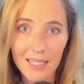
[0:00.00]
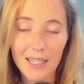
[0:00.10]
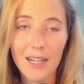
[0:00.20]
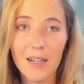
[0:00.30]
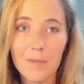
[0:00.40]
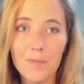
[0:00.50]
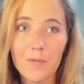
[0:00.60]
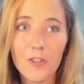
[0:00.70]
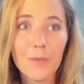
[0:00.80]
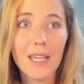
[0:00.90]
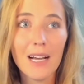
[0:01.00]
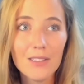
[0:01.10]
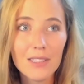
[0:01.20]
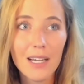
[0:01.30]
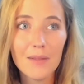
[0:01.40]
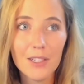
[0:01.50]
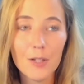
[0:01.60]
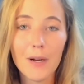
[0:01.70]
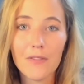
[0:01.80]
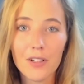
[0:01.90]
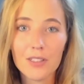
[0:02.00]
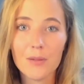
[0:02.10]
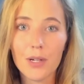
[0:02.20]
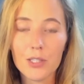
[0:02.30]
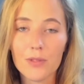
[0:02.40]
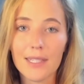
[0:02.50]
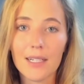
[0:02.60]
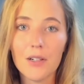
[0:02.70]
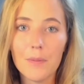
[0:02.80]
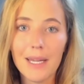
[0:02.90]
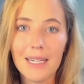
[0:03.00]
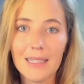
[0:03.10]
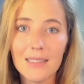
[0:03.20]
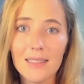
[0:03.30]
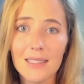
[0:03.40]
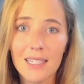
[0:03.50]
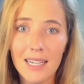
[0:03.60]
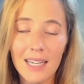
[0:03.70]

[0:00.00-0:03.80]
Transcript: From the outside, my first impression was like, oh man, this is